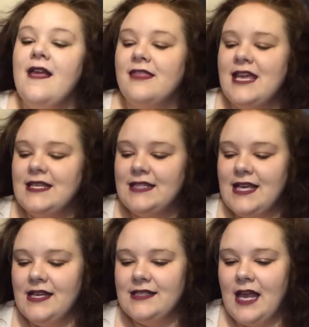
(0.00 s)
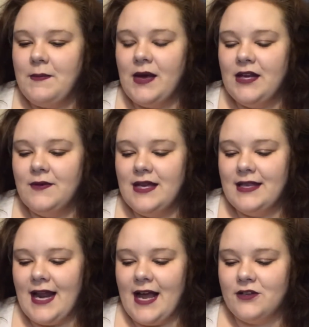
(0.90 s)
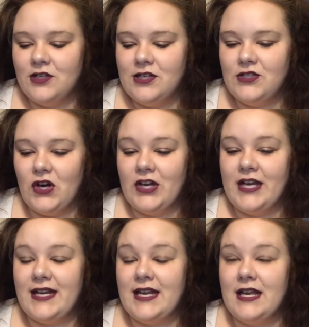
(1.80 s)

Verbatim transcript: This is a buddy read that actually started